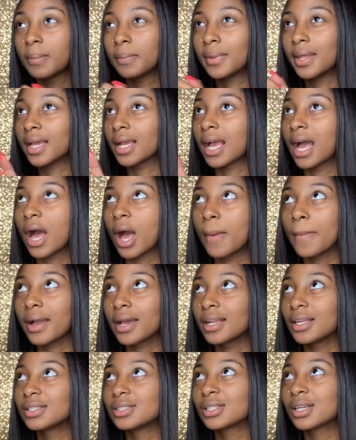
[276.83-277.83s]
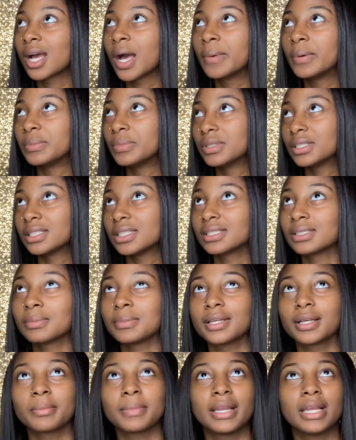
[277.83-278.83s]
I'm like, how am I gonna come up with this?
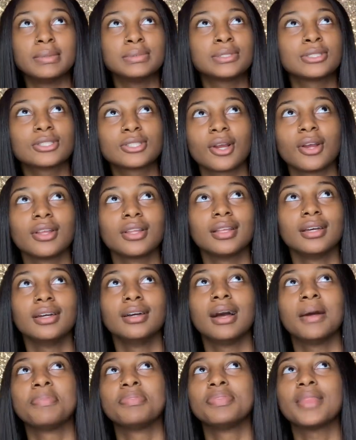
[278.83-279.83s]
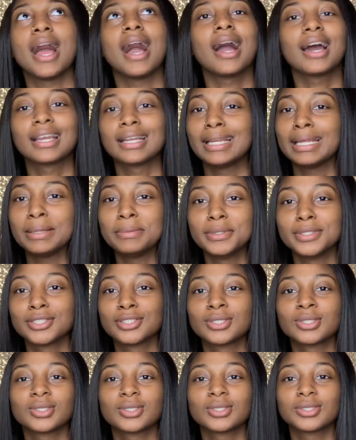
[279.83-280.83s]
I'm like, my name's Starla. I'm not gonna name it
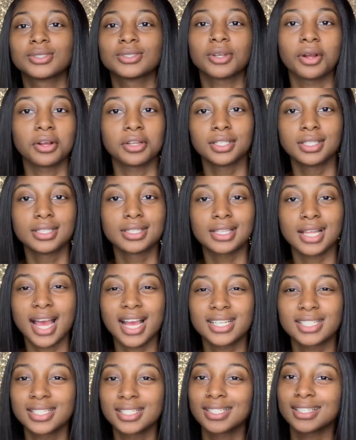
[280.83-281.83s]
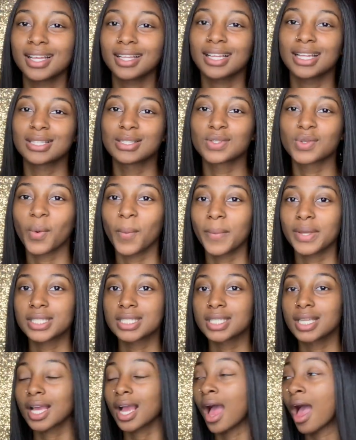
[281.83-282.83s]
Starla's Lashes. Like that's so
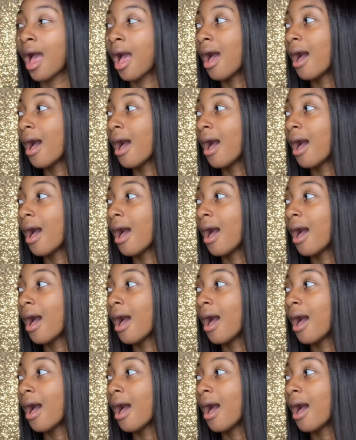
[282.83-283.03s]
basic.